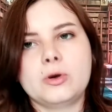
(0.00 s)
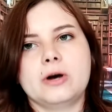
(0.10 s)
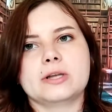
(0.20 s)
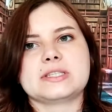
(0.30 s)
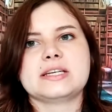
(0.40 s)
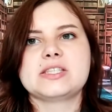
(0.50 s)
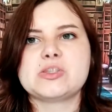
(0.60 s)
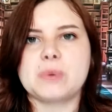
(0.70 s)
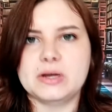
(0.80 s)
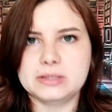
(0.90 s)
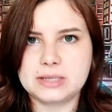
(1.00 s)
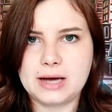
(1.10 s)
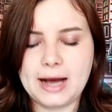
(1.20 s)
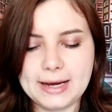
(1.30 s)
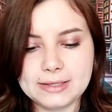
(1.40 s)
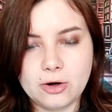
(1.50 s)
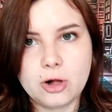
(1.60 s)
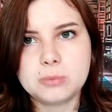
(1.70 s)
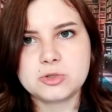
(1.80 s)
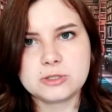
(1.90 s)
god, this one. I
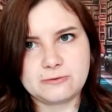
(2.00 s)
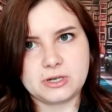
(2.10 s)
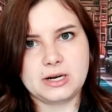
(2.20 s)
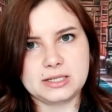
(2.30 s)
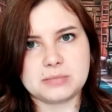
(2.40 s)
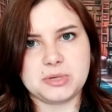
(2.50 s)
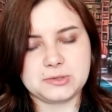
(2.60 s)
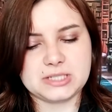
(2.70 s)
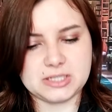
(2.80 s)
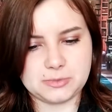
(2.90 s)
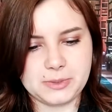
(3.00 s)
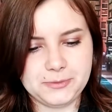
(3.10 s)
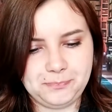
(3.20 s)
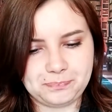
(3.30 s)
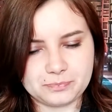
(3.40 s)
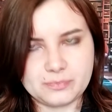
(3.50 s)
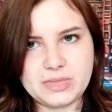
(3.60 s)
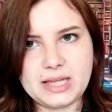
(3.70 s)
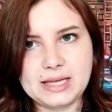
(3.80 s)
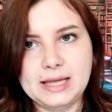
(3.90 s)
almost forgot about this one.
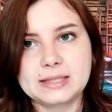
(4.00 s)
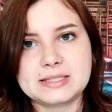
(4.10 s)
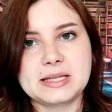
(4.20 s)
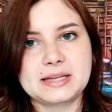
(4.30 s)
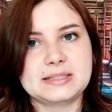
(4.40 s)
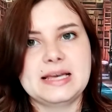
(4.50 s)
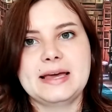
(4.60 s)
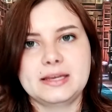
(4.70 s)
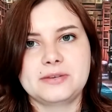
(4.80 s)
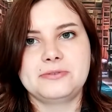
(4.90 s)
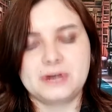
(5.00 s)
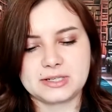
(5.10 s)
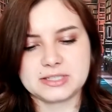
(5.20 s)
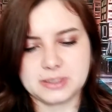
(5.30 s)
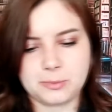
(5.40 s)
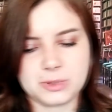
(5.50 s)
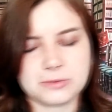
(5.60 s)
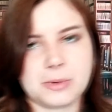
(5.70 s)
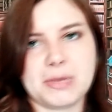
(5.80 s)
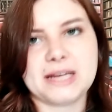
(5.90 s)
And thank fuck someone
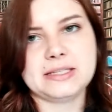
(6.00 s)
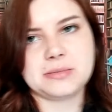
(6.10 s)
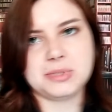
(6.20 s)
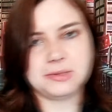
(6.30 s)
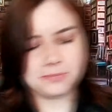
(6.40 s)
reminded me.